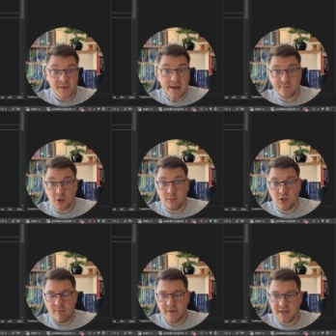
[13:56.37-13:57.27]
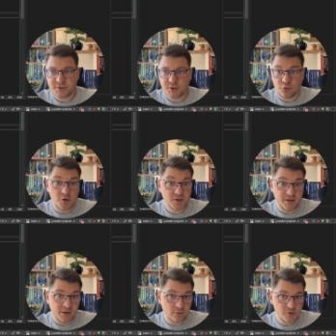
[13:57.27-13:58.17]
and that problem is
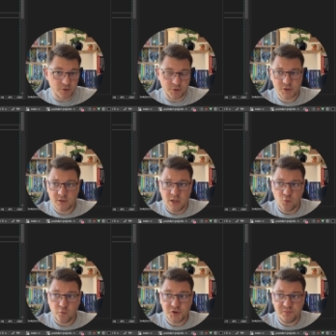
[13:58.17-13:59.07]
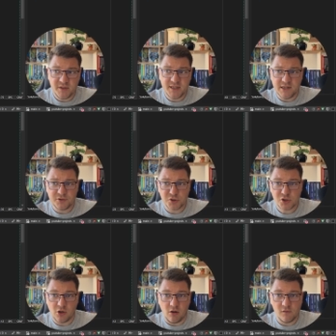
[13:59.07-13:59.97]
cross-cutting concerns which MediatR
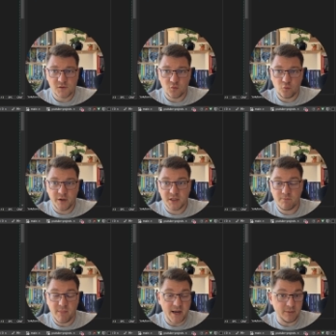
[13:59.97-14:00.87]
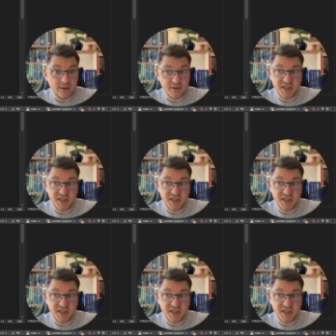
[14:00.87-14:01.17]
solves with pipeline